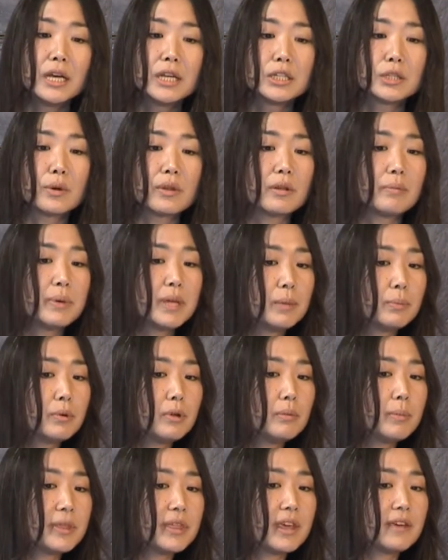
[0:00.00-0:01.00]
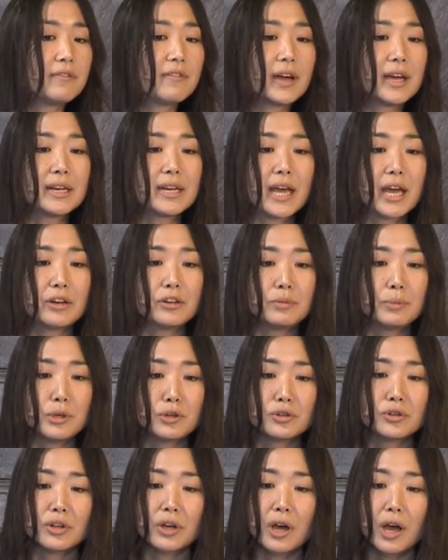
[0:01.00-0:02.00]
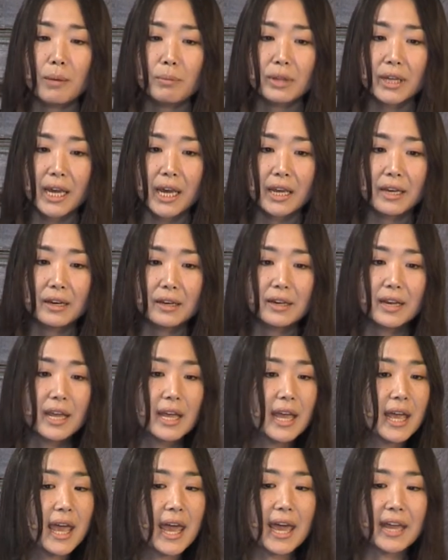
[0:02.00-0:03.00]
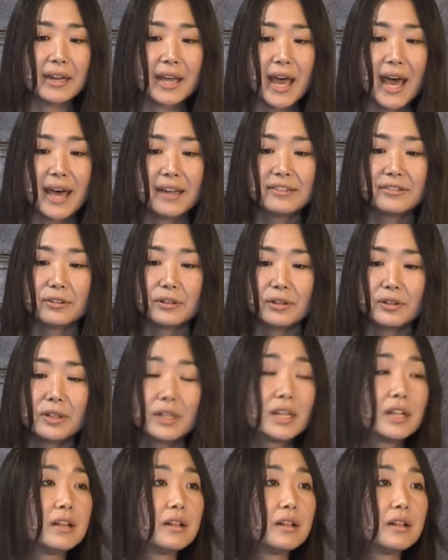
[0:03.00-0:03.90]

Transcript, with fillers: to other people, but they find attribution complicated and a hassle.